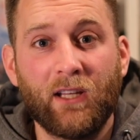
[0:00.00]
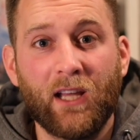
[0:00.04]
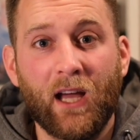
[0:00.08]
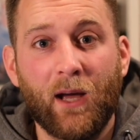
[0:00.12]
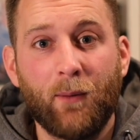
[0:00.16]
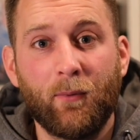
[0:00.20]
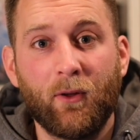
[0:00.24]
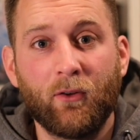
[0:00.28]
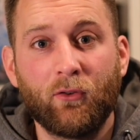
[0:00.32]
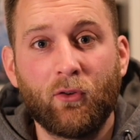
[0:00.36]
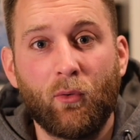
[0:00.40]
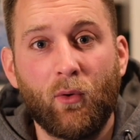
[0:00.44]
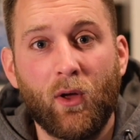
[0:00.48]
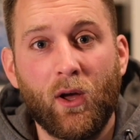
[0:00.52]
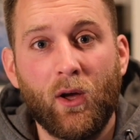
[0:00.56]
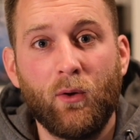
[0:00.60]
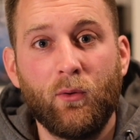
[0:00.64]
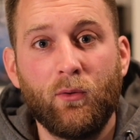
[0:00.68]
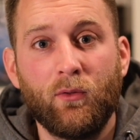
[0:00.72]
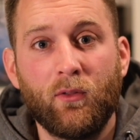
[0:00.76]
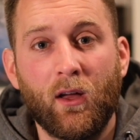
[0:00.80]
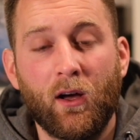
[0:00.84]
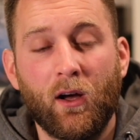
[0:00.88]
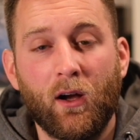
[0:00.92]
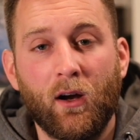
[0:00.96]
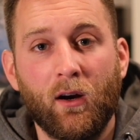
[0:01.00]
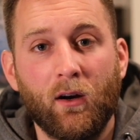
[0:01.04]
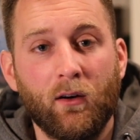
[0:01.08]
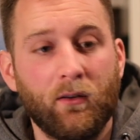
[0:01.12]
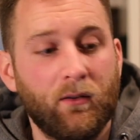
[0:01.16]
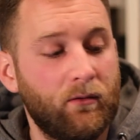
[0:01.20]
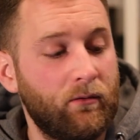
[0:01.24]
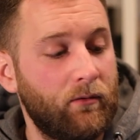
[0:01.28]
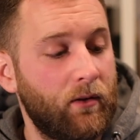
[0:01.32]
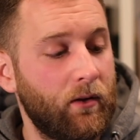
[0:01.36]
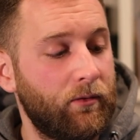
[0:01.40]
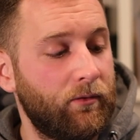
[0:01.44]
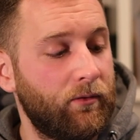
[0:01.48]
cameras around that
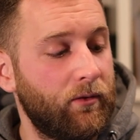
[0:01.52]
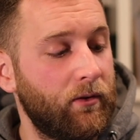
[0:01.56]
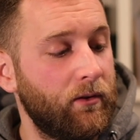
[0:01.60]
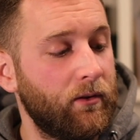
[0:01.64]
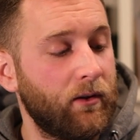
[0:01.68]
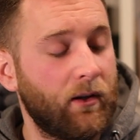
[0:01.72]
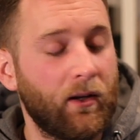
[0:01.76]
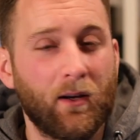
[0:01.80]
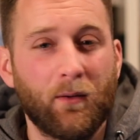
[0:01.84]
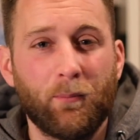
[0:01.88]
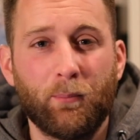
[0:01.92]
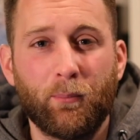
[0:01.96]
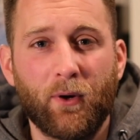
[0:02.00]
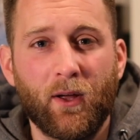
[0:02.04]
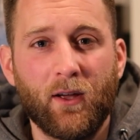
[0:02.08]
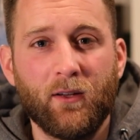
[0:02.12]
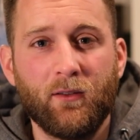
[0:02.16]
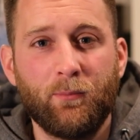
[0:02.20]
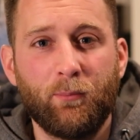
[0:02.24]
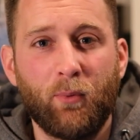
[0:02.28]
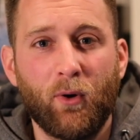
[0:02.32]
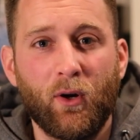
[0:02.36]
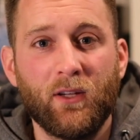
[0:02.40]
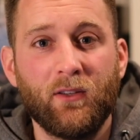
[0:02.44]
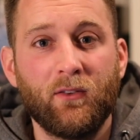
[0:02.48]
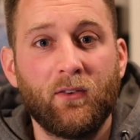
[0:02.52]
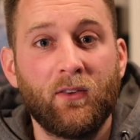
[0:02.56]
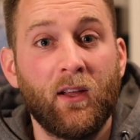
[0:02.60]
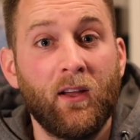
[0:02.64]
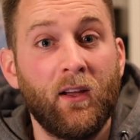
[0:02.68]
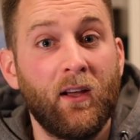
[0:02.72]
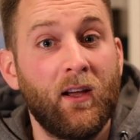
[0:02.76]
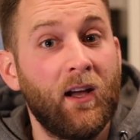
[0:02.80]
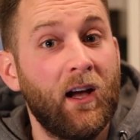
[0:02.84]
are different kind of price points.